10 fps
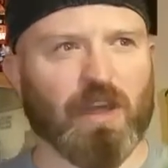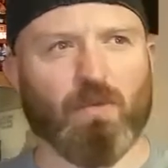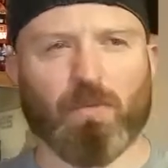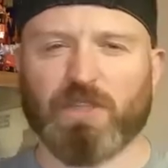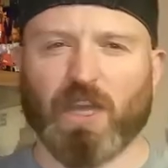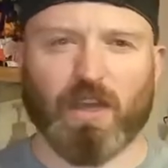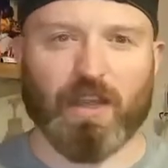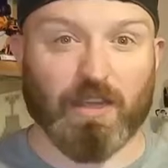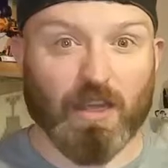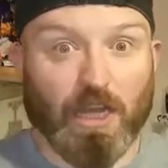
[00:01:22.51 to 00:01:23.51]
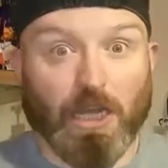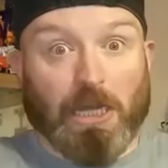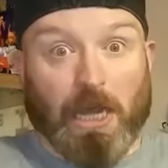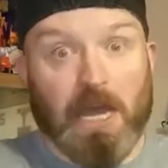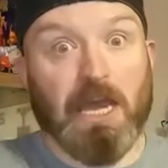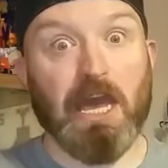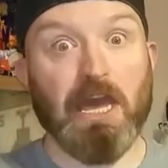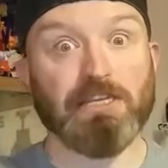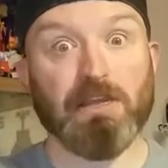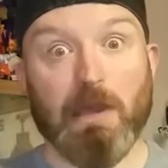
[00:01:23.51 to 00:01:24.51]
Everyone was kind of like,
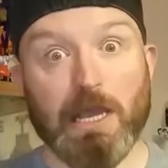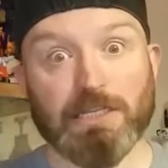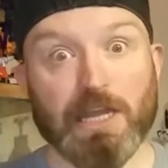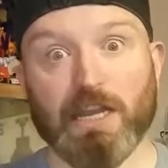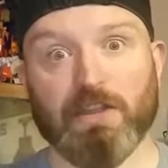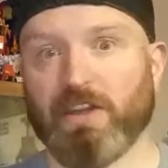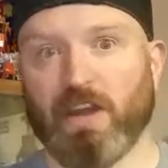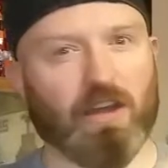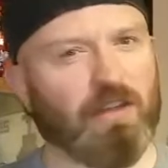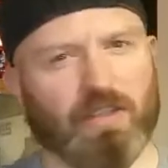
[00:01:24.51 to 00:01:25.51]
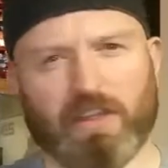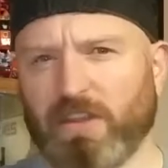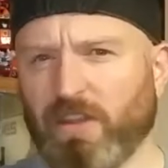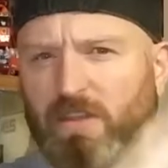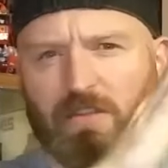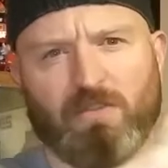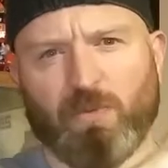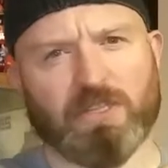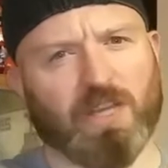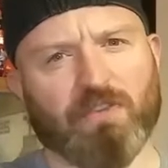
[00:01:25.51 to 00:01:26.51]
"AA is amazing," and then in the
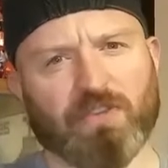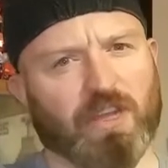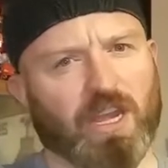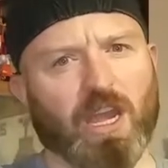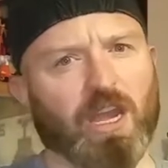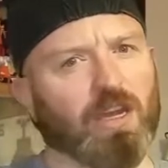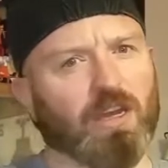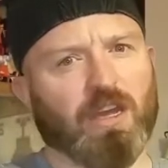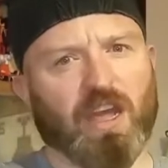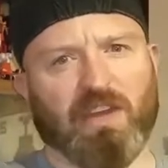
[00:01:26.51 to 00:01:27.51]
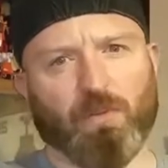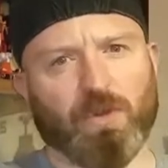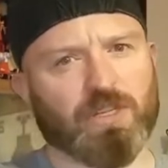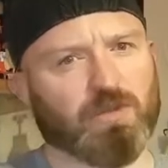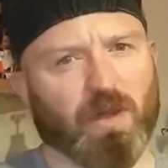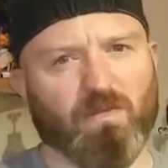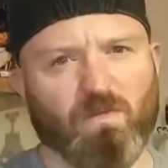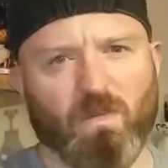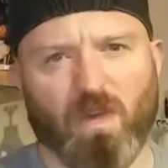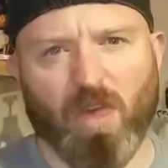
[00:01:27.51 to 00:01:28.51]
weeks after the AA, everyone just
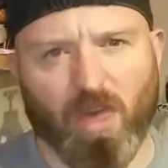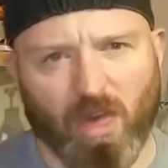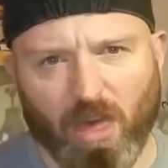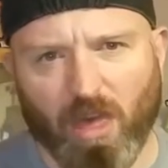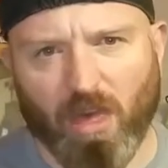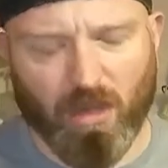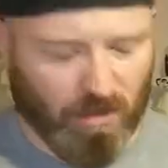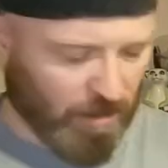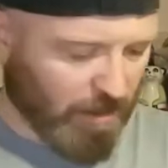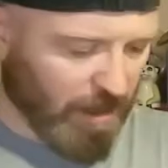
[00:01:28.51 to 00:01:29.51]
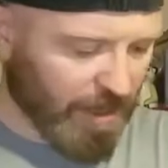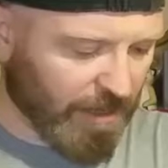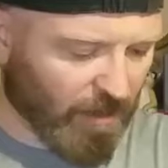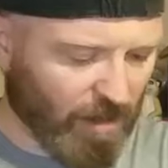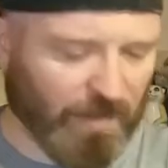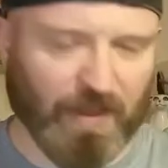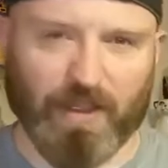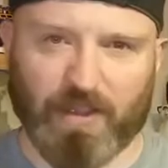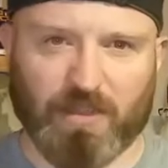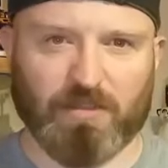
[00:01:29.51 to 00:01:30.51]
went nah, and it got a bit
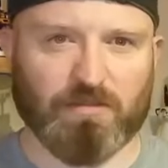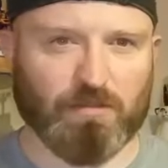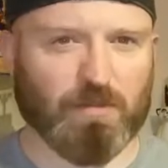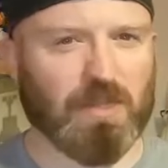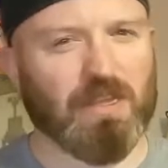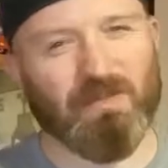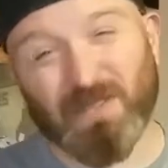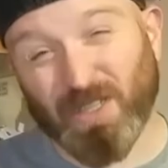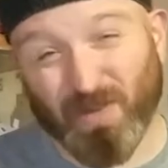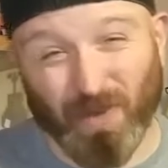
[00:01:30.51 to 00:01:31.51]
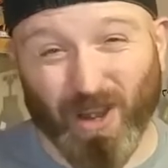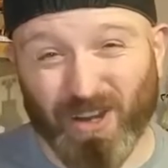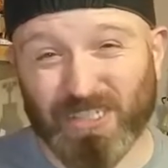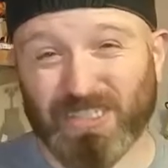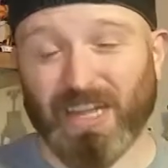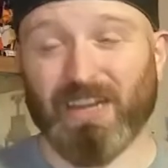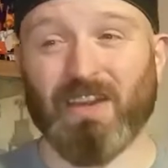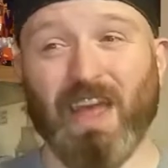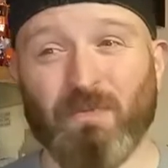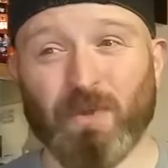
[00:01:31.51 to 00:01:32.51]
like nobody could be arsed,
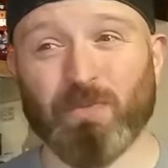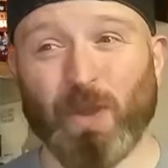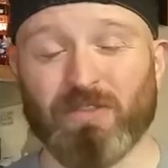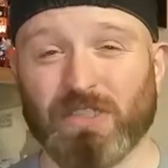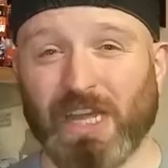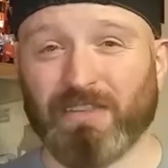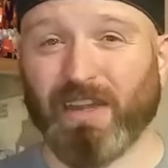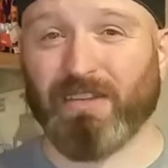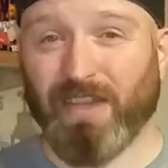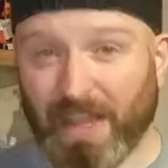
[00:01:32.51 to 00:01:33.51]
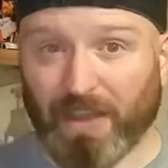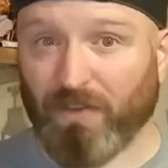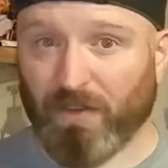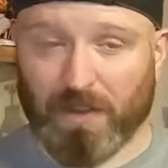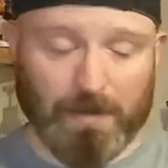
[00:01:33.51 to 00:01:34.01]
and everyone went dead negative.